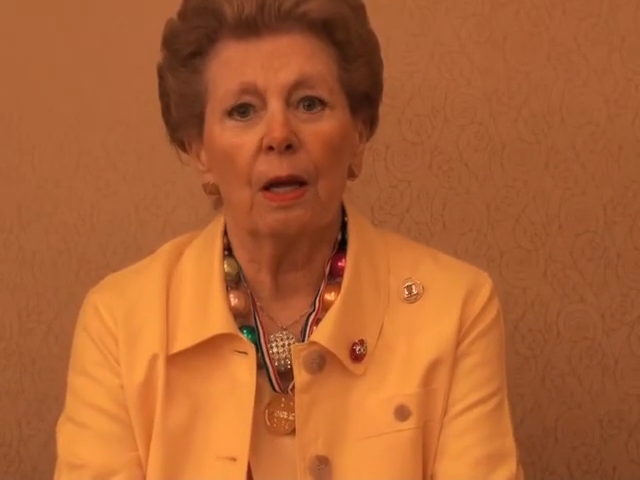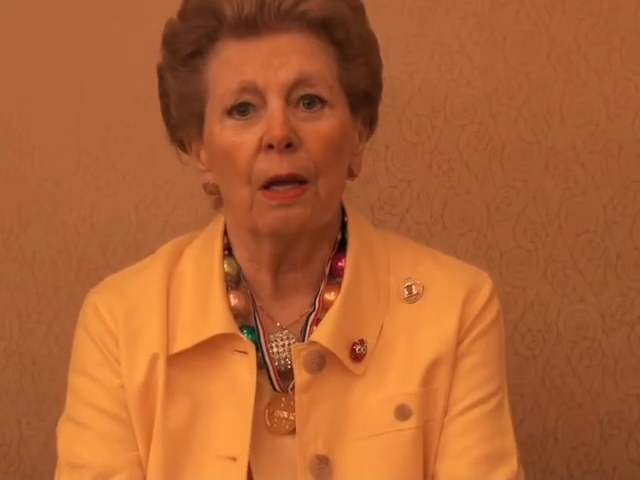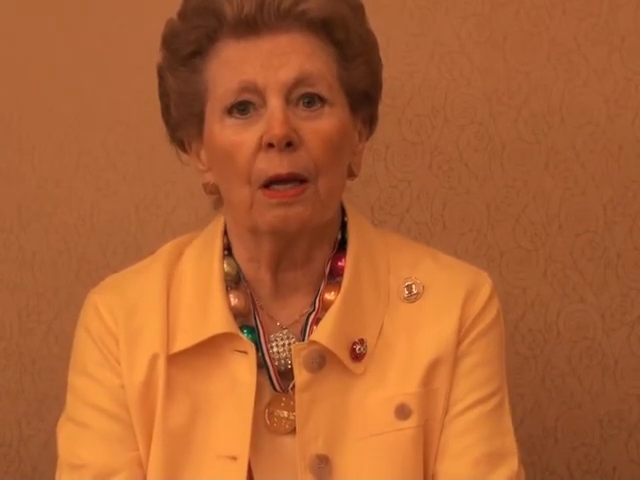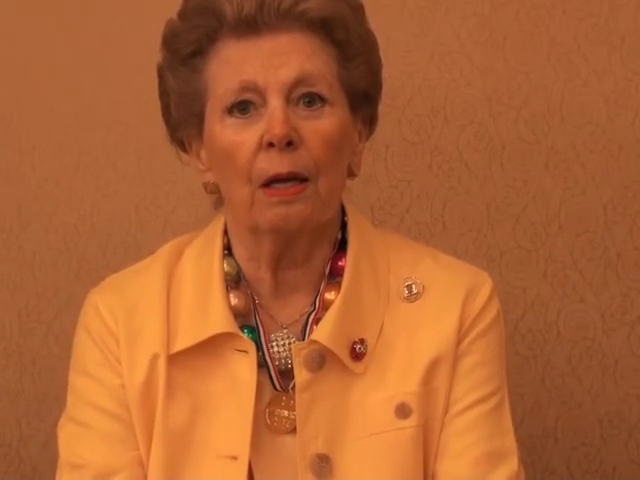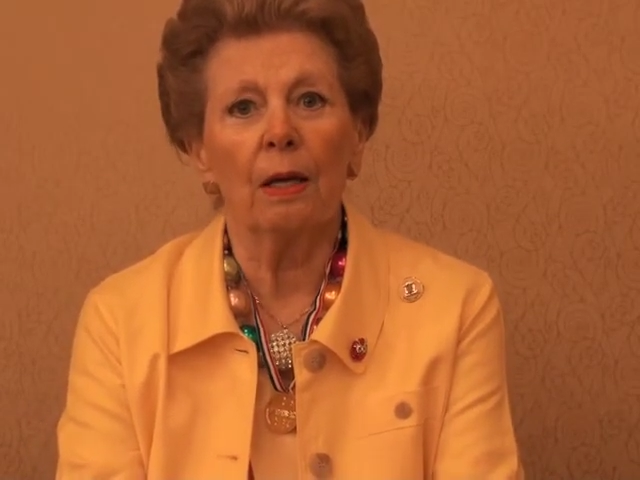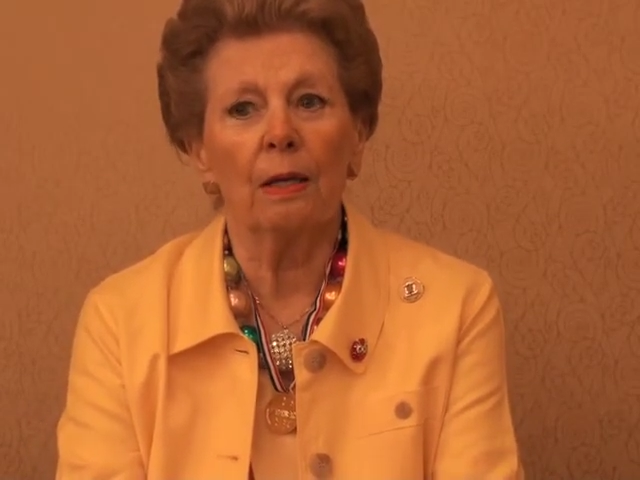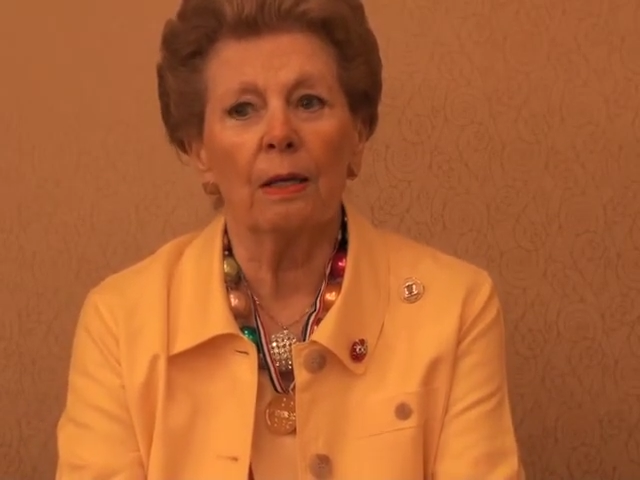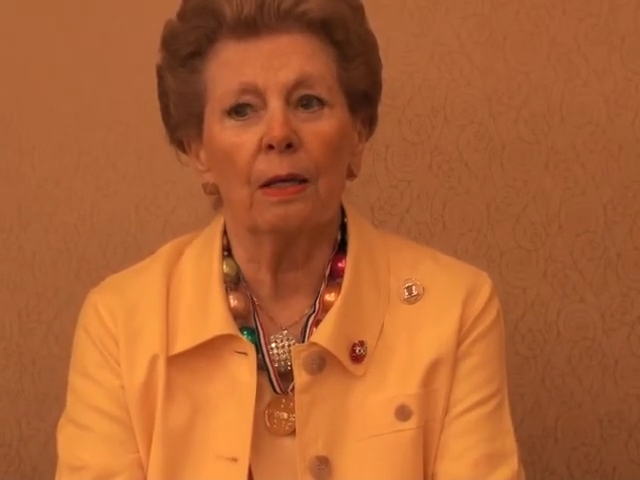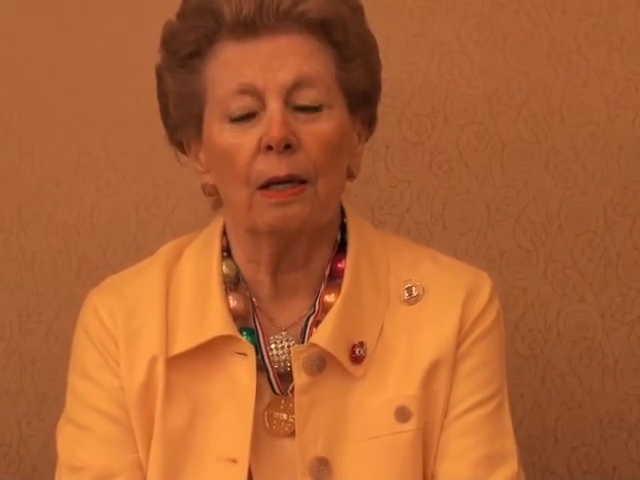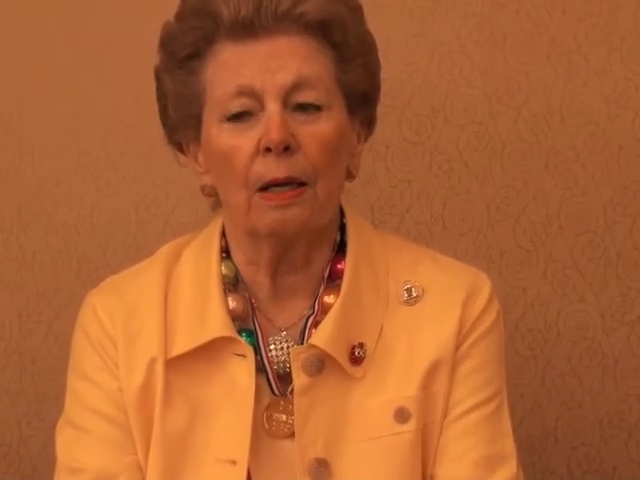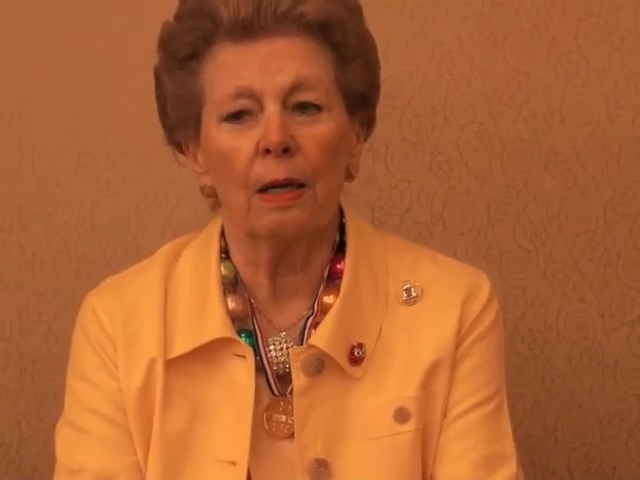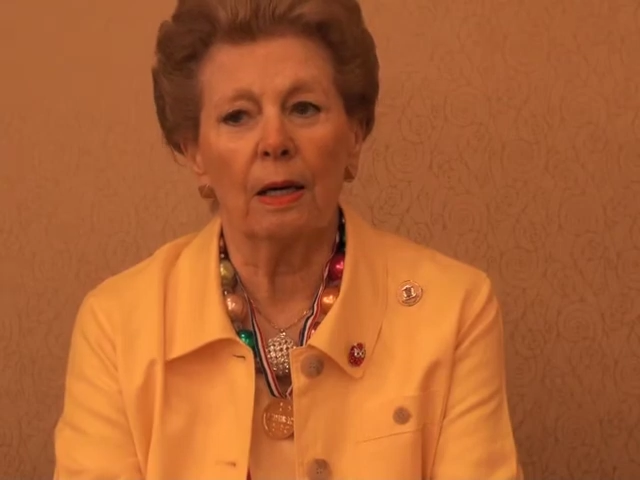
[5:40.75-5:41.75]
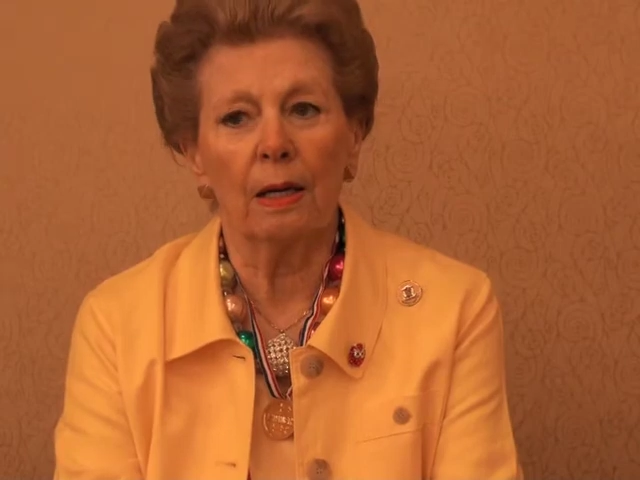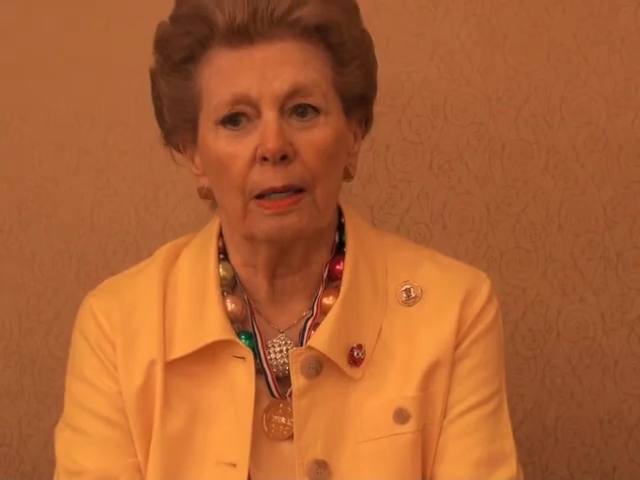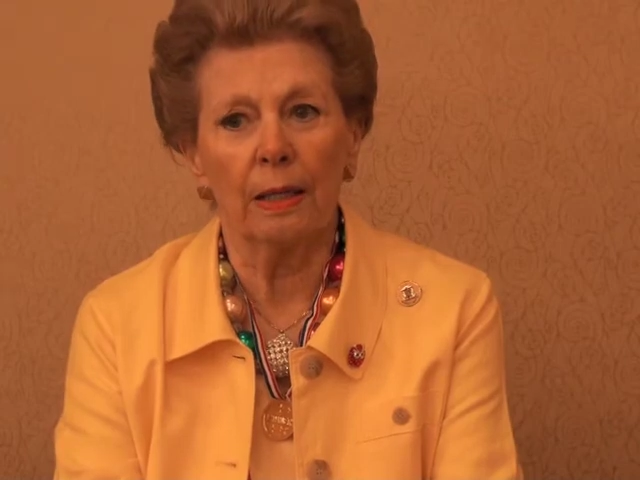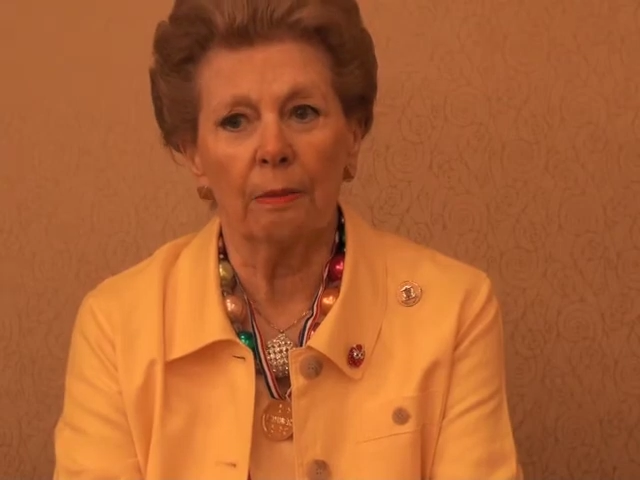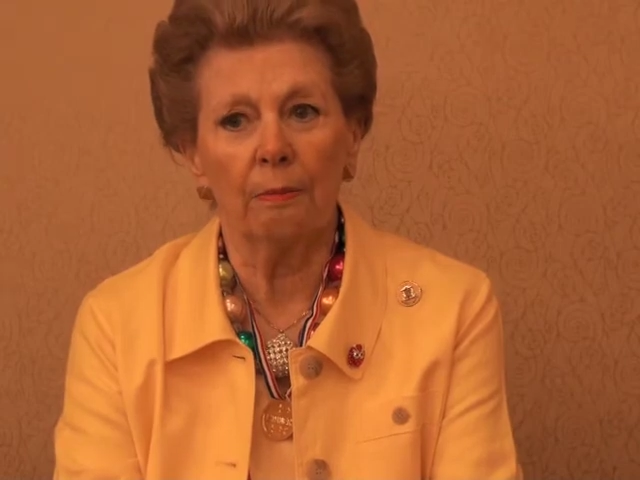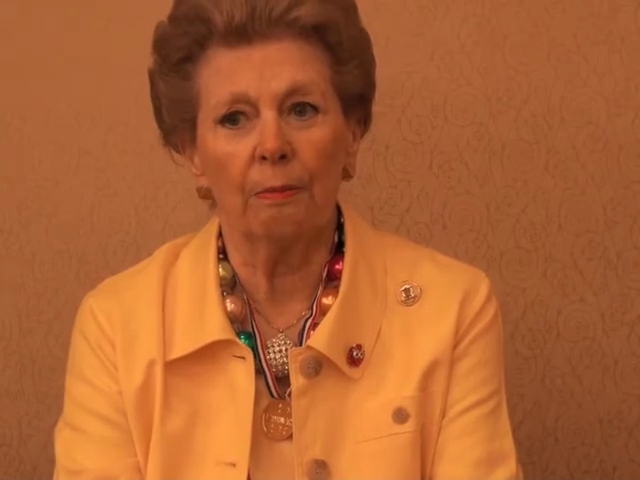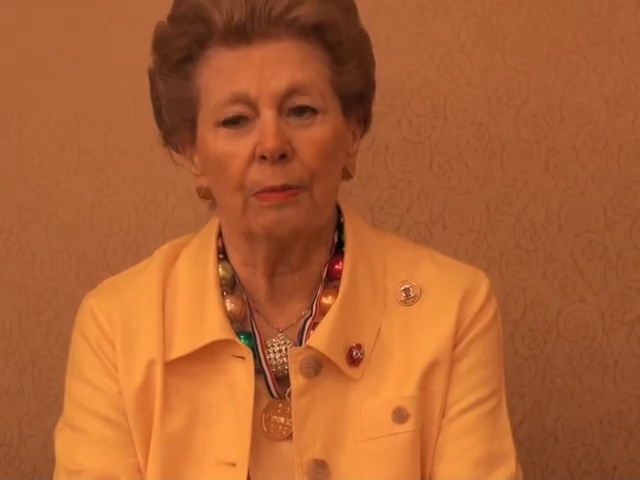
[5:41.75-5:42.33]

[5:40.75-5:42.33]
And I